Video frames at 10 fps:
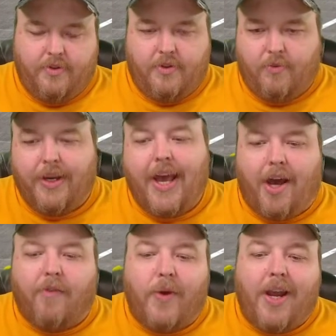We
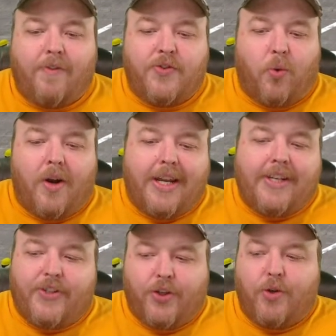have
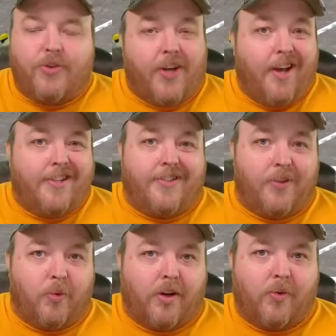22 tons to
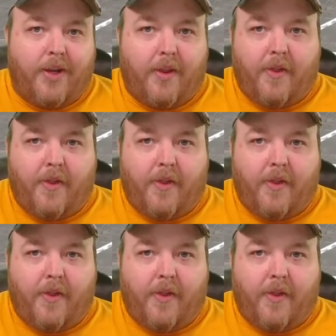work with.